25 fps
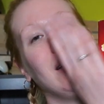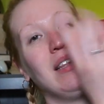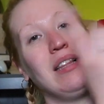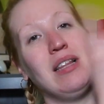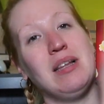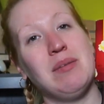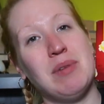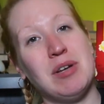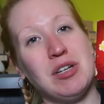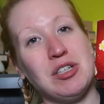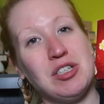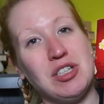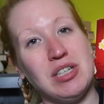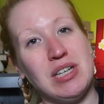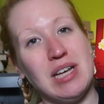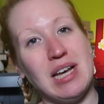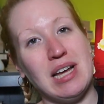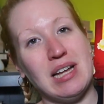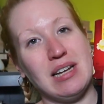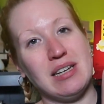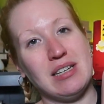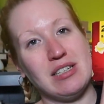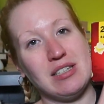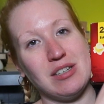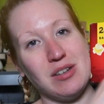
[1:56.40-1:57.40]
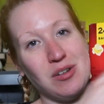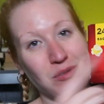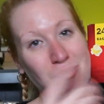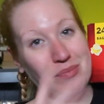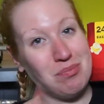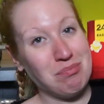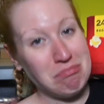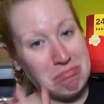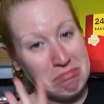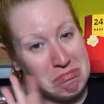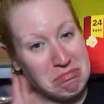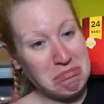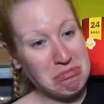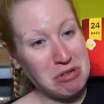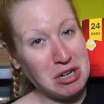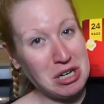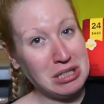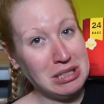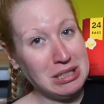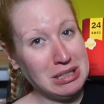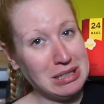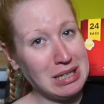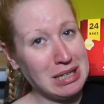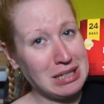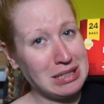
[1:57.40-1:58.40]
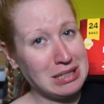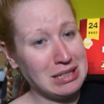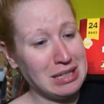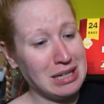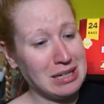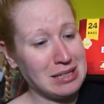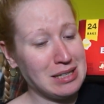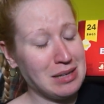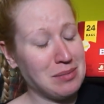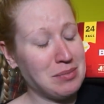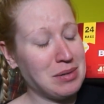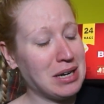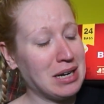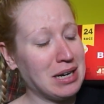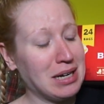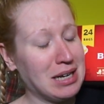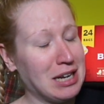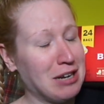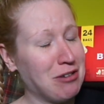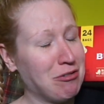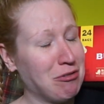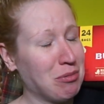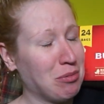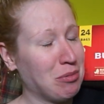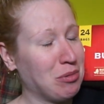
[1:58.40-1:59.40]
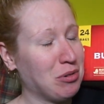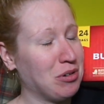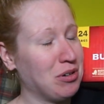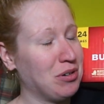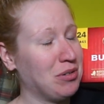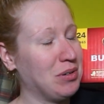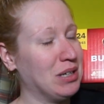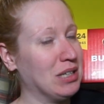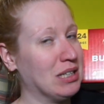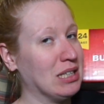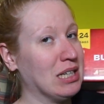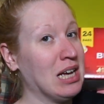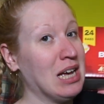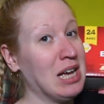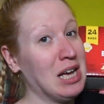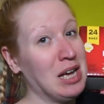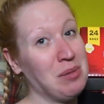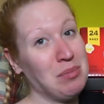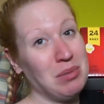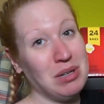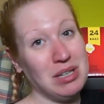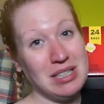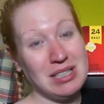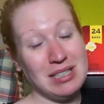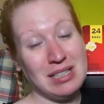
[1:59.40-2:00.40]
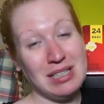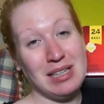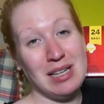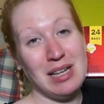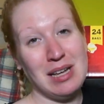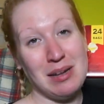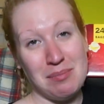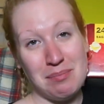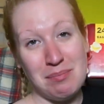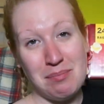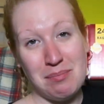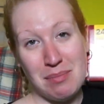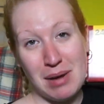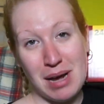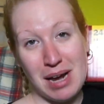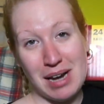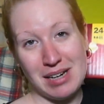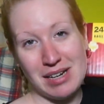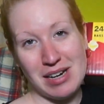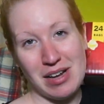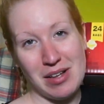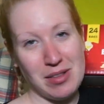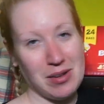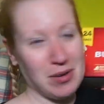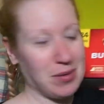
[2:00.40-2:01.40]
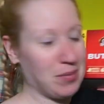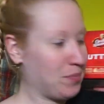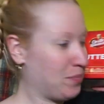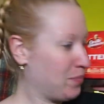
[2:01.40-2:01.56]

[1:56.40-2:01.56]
the amount you get. So Price is actually not that bad. I can't remember what it was. But it's in that bag down there.